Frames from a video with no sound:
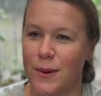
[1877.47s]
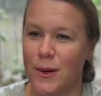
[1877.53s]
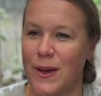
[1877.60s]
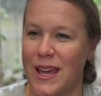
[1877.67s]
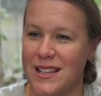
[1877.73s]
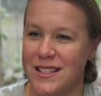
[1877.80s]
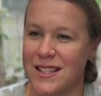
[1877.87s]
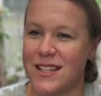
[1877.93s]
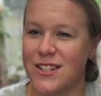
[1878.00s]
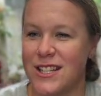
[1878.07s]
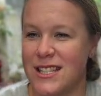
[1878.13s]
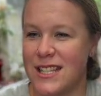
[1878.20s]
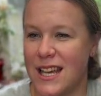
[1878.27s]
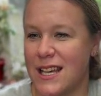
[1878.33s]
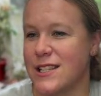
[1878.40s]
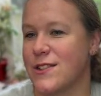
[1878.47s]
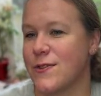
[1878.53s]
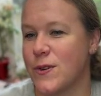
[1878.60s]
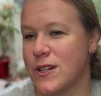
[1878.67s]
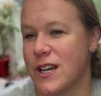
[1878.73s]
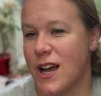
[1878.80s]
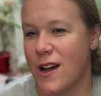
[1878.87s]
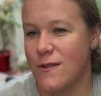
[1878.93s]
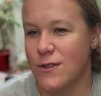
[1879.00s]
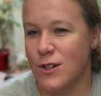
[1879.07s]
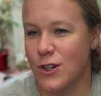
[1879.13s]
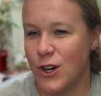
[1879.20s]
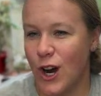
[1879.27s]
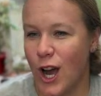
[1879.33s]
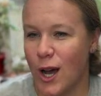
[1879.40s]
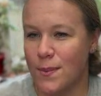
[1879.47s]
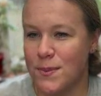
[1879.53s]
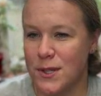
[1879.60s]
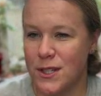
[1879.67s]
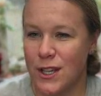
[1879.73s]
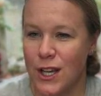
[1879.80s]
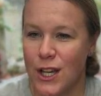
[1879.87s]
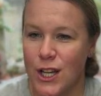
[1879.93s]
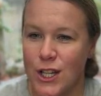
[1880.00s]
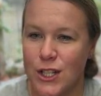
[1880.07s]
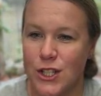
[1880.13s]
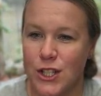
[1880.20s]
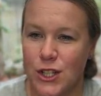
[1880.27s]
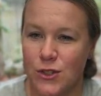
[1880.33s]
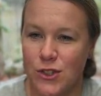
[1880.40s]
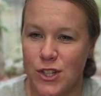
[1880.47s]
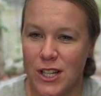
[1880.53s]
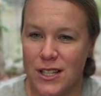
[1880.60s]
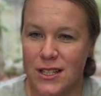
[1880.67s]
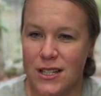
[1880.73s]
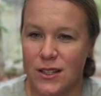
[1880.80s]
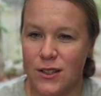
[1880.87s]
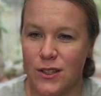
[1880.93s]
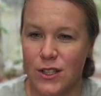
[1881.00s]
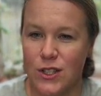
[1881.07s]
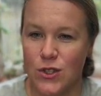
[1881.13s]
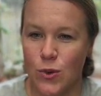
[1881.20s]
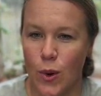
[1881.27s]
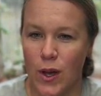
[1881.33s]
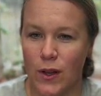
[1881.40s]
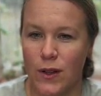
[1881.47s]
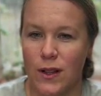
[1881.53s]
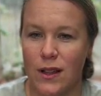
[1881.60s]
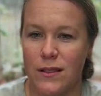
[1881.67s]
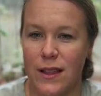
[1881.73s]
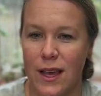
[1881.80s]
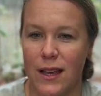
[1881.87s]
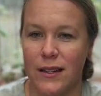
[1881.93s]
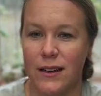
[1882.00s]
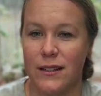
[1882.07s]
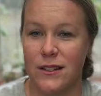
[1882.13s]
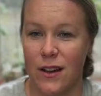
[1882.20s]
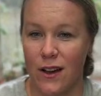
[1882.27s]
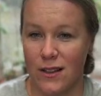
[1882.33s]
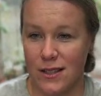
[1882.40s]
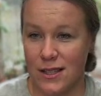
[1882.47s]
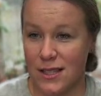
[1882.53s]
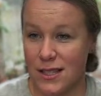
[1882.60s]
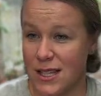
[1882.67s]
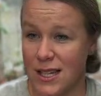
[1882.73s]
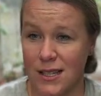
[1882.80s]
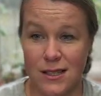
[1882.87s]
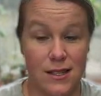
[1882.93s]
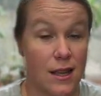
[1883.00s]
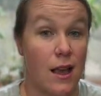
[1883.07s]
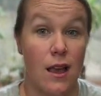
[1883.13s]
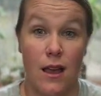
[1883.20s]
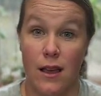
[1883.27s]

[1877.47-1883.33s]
Okay, CJ says for cover crops, do you just till the soil, then toss the seeds?